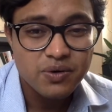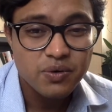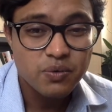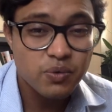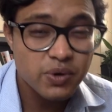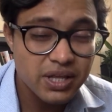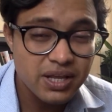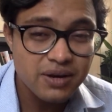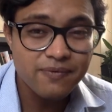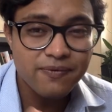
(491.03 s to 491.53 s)

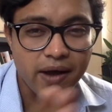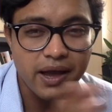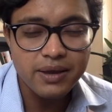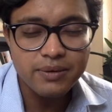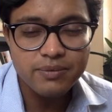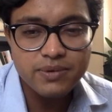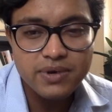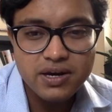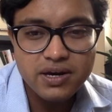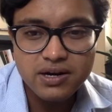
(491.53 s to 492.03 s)
Within
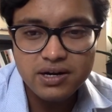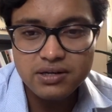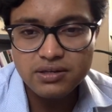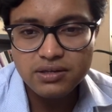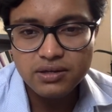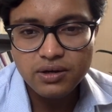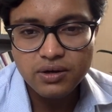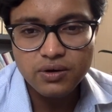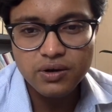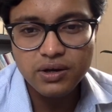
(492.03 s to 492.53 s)
5
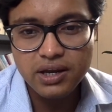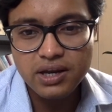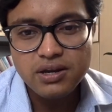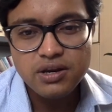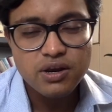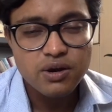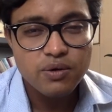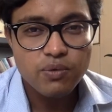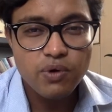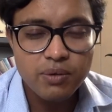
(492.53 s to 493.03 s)
years, okay,
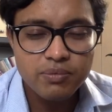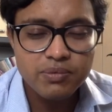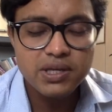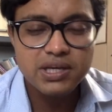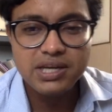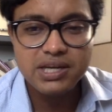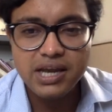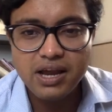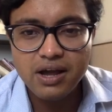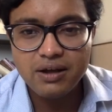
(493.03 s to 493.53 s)
from the
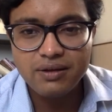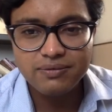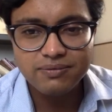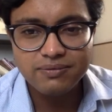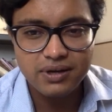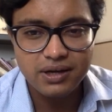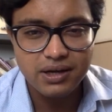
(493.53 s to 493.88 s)
day of